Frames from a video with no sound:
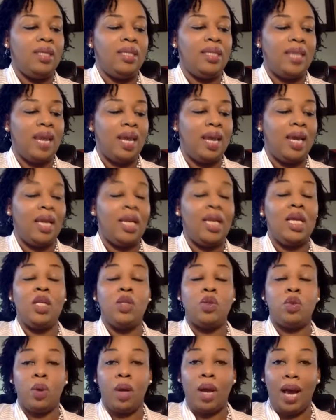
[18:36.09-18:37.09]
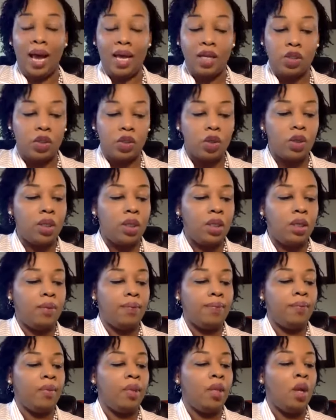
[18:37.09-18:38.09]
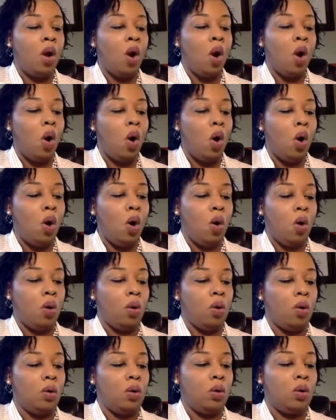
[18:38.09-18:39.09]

taken into custody or